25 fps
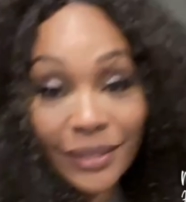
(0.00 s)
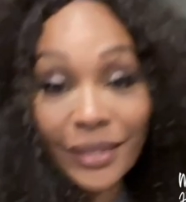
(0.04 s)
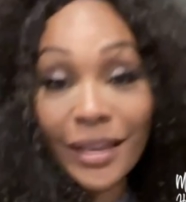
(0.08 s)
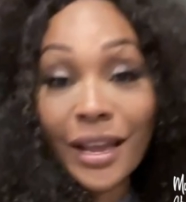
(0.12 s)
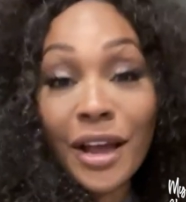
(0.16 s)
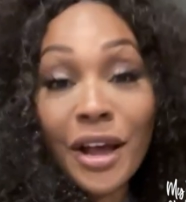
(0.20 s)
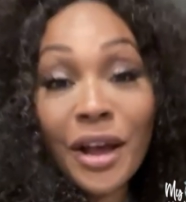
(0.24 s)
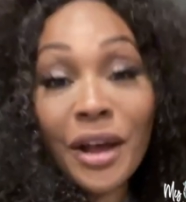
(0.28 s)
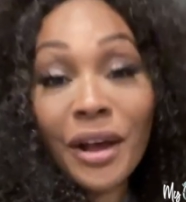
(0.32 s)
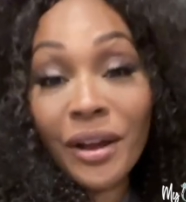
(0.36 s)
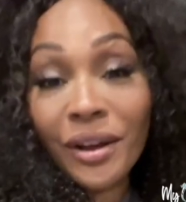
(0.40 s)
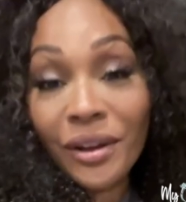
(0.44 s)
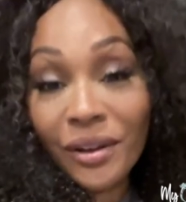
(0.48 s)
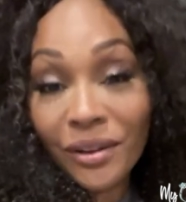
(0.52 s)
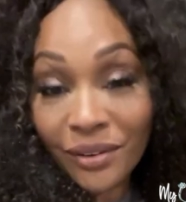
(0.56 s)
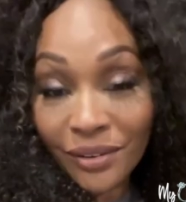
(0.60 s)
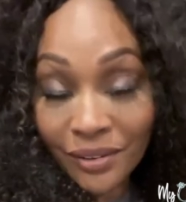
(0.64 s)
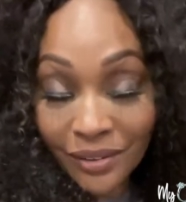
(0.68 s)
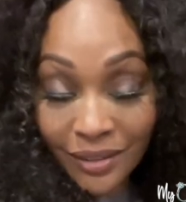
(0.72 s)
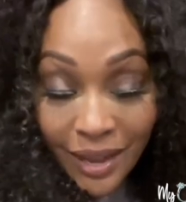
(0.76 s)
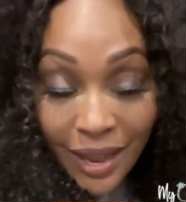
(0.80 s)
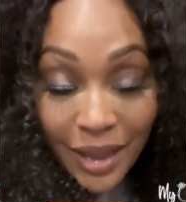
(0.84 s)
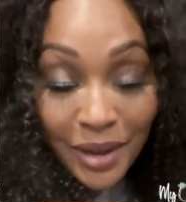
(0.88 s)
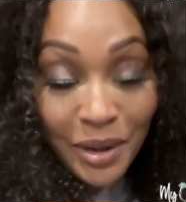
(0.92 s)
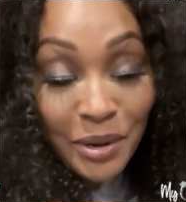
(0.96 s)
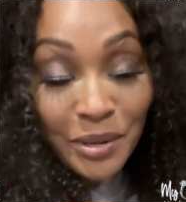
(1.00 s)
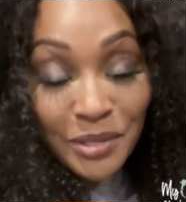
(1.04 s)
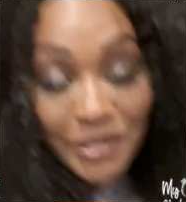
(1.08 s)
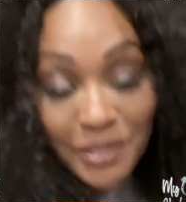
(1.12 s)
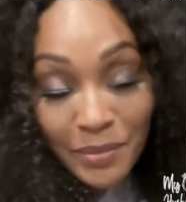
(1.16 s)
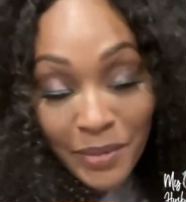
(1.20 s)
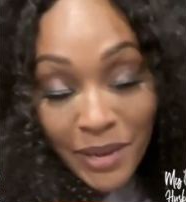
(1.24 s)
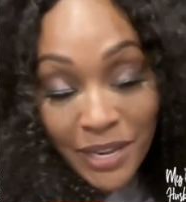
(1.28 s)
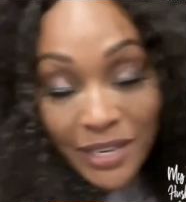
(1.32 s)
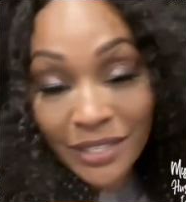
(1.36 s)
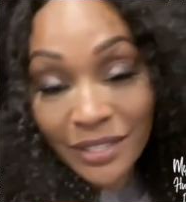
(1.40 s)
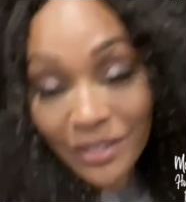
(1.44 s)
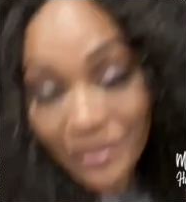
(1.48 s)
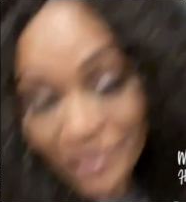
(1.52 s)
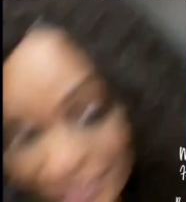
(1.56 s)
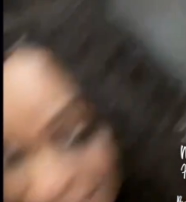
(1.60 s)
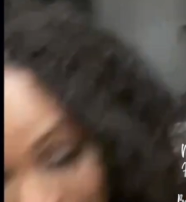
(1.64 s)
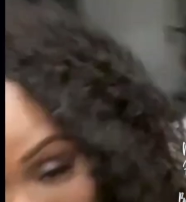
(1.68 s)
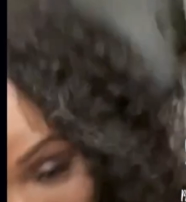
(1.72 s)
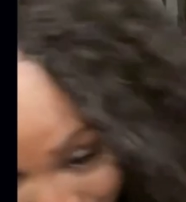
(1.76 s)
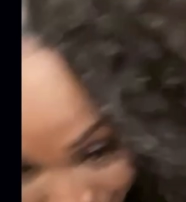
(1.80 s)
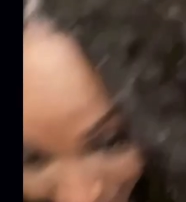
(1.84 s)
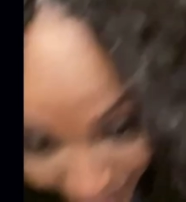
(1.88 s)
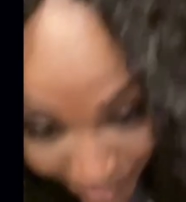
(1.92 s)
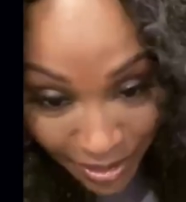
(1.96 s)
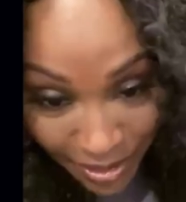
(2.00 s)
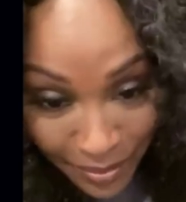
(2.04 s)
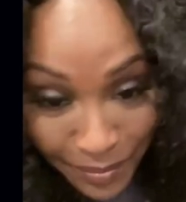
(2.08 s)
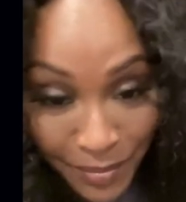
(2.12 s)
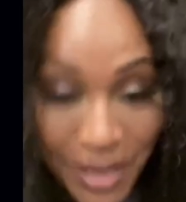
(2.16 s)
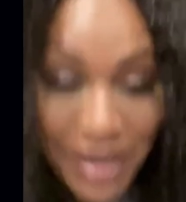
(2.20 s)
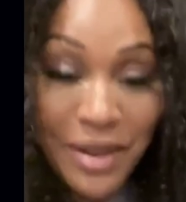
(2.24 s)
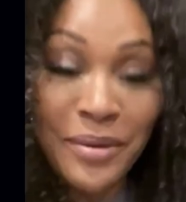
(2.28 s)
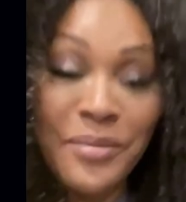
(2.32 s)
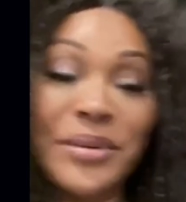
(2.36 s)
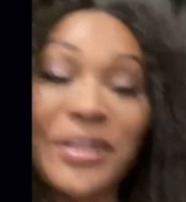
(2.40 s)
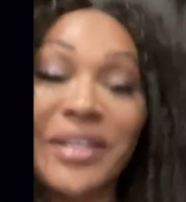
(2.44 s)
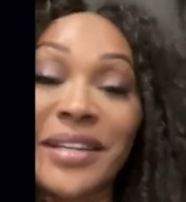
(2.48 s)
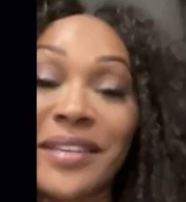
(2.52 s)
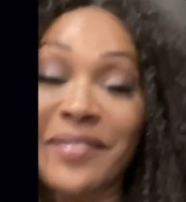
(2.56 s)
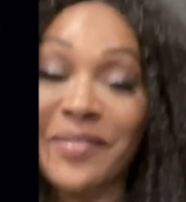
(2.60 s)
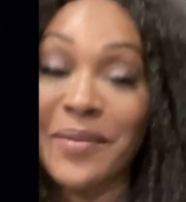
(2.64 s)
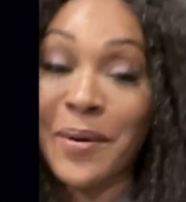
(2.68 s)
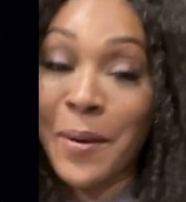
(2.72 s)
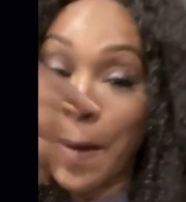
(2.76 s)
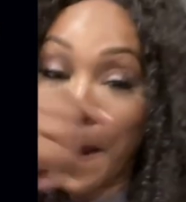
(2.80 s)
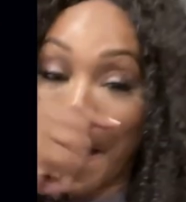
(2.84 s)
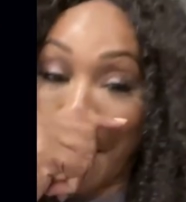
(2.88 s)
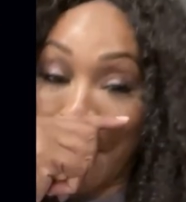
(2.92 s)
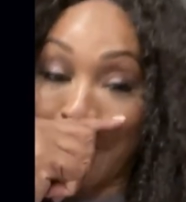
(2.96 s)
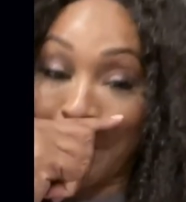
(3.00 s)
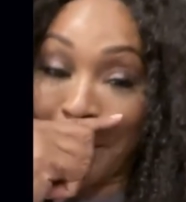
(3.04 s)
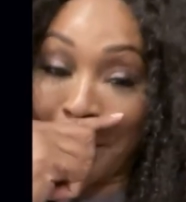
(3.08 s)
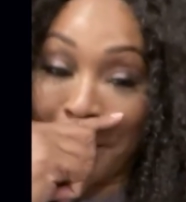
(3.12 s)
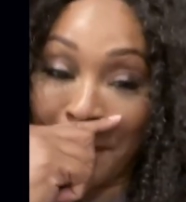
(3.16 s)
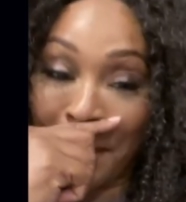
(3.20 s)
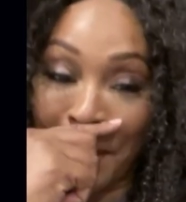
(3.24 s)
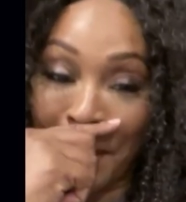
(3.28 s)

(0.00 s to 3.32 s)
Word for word: too much Y'all, too soon. I know somebody's on this live with a man weave. Too much okay. too